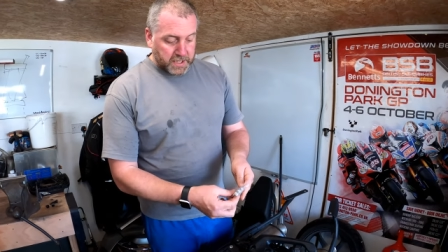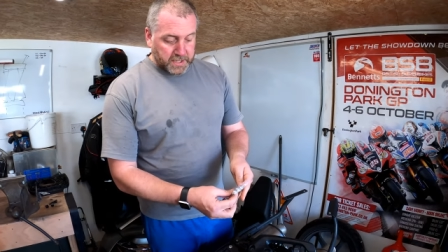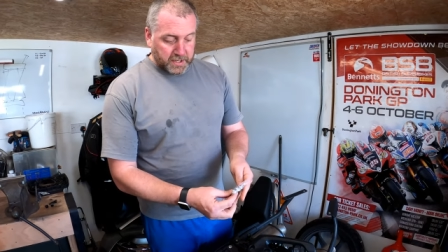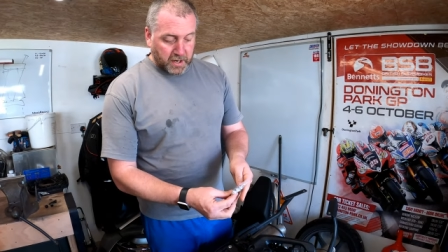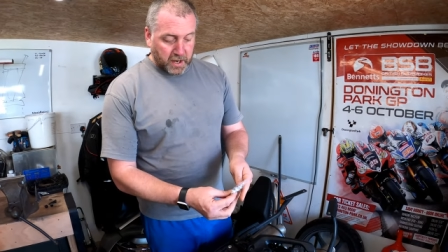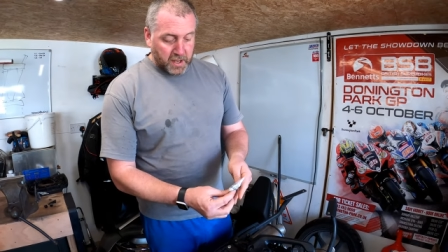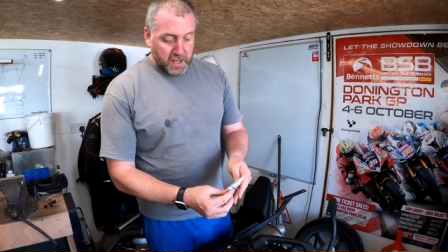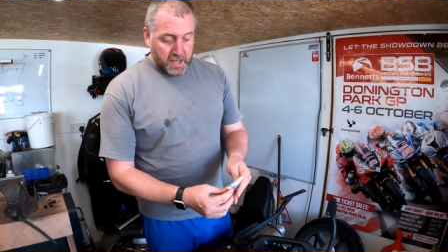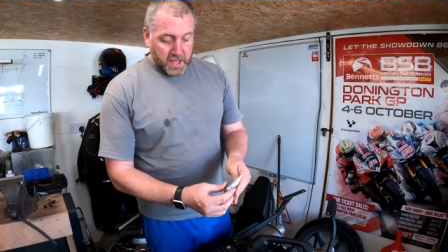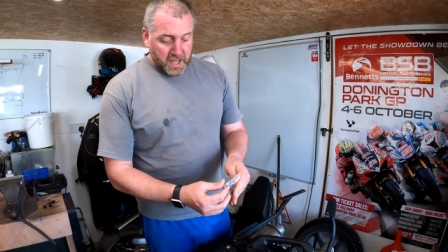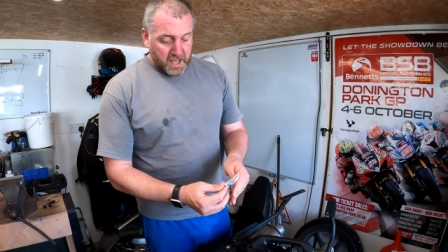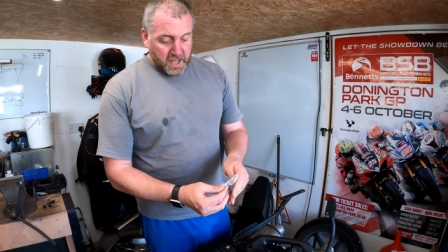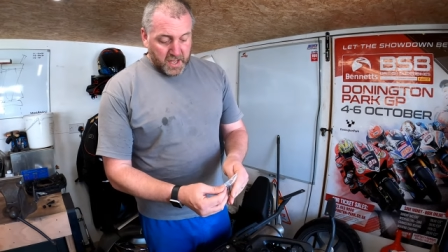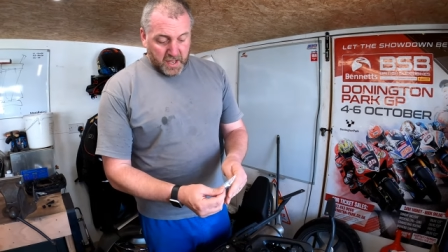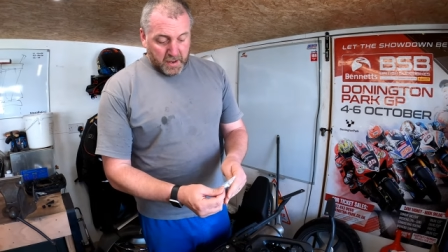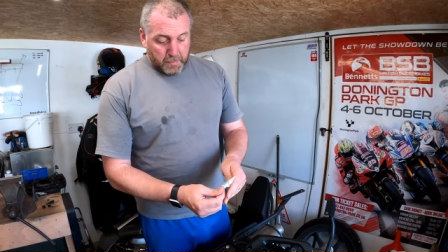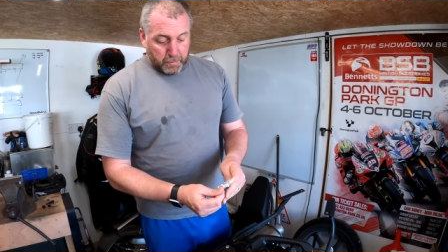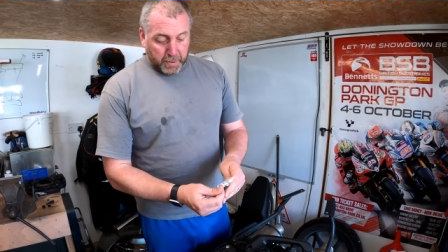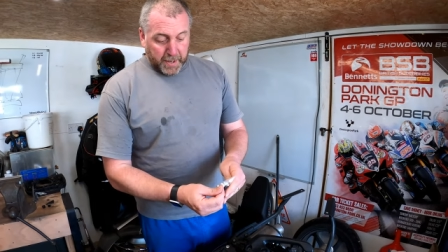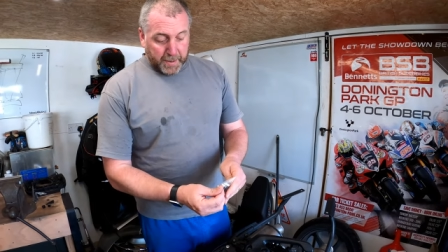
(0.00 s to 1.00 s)
These are
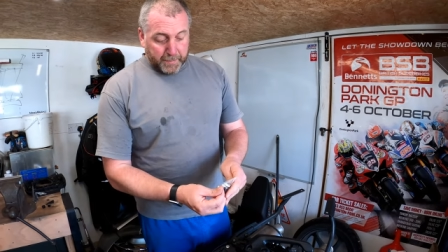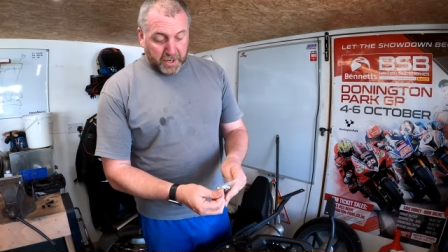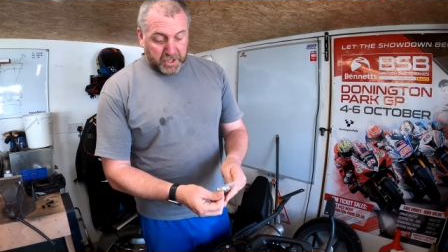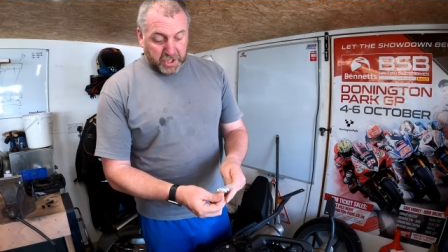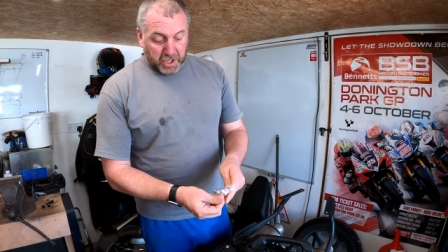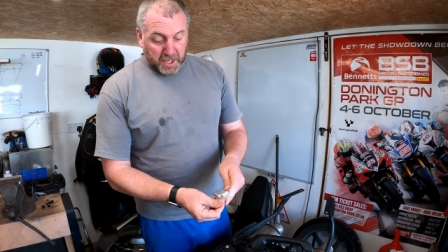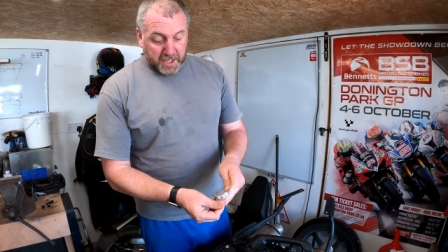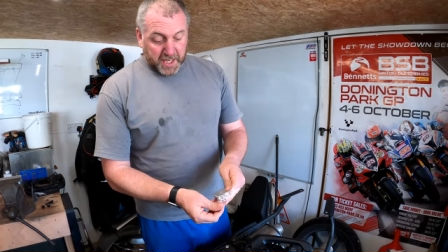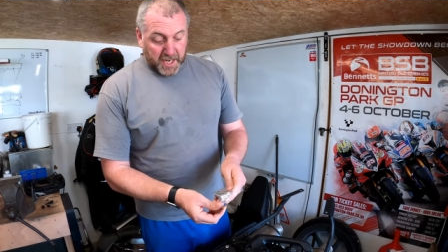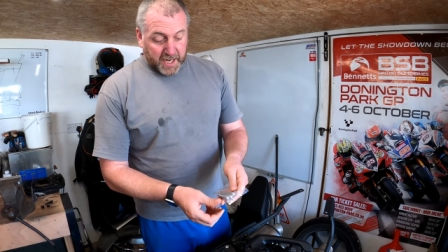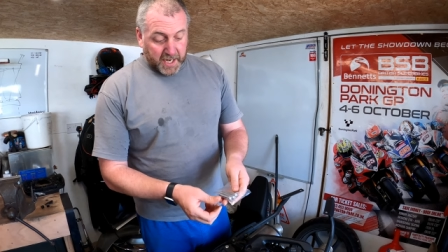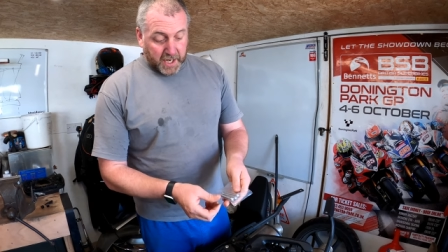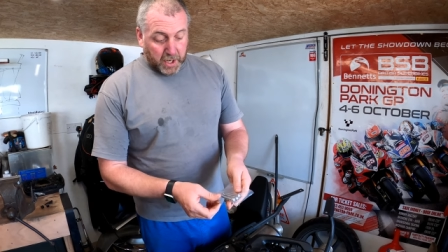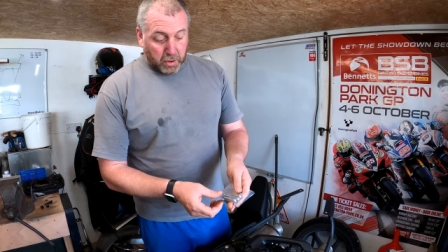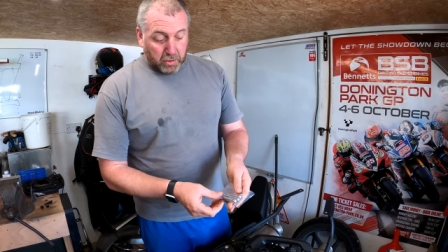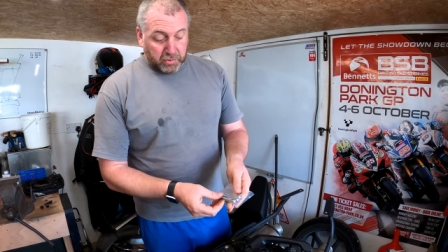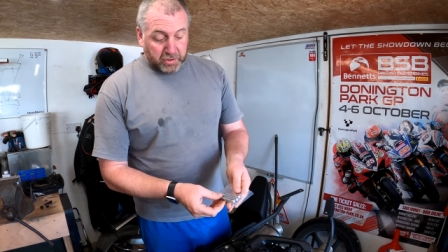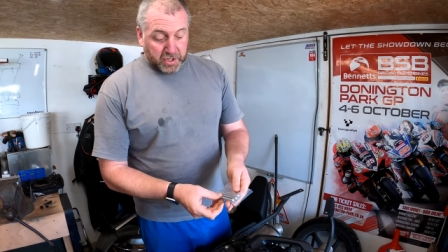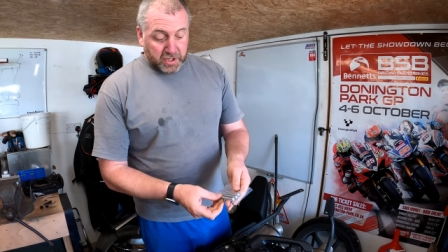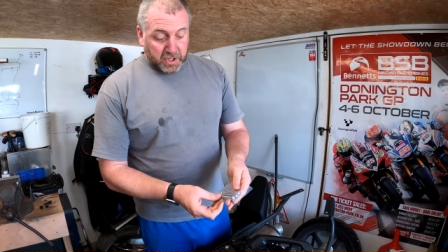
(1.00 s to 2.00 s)
pretty much
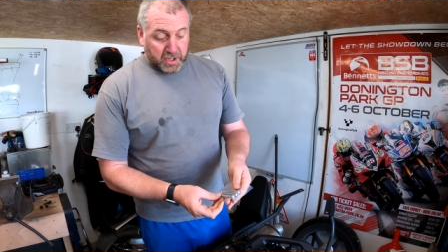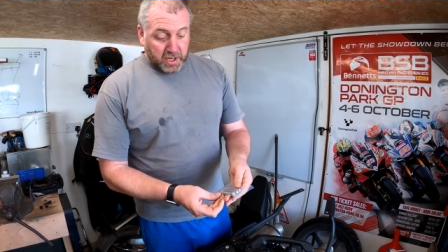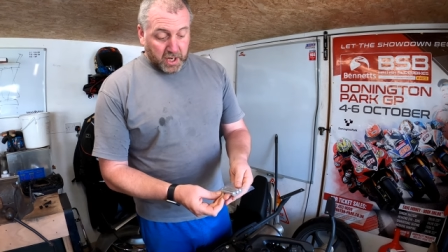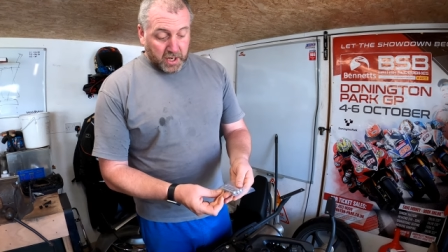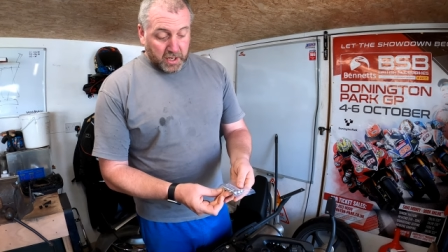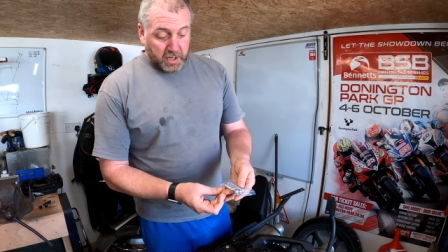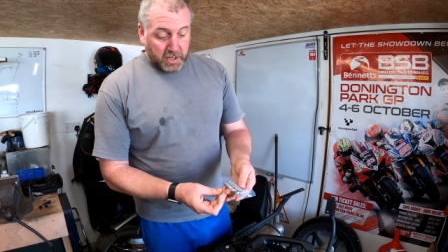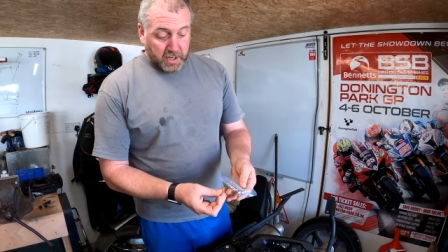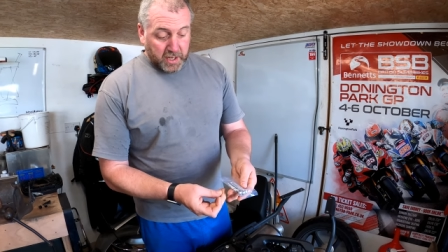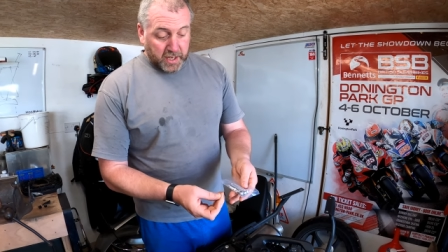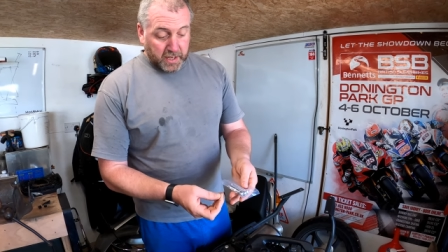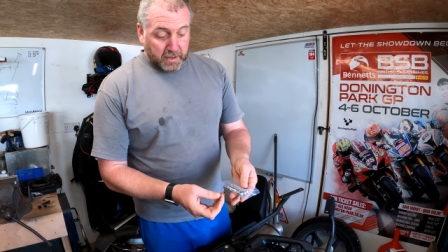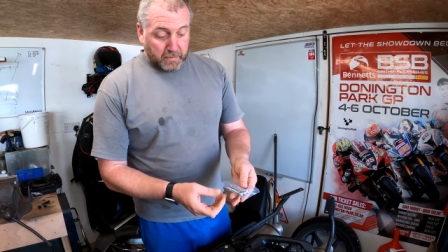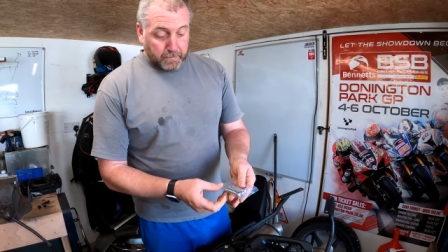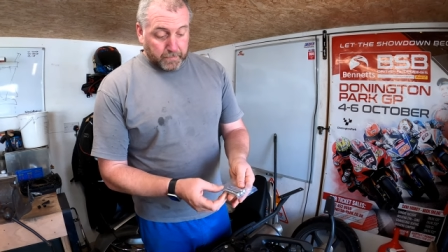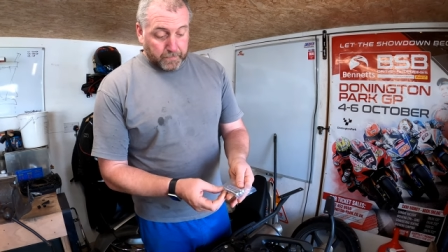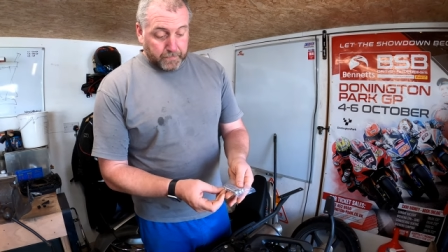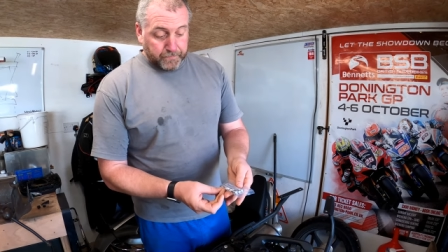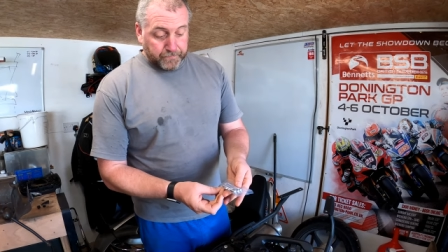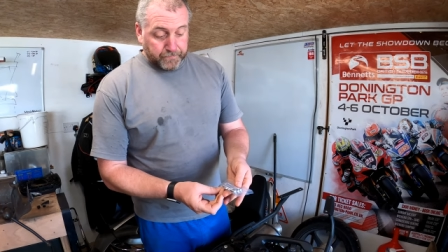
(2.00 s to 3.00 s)
identical, just
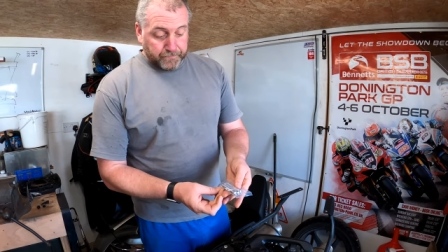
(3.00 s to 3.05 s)
um,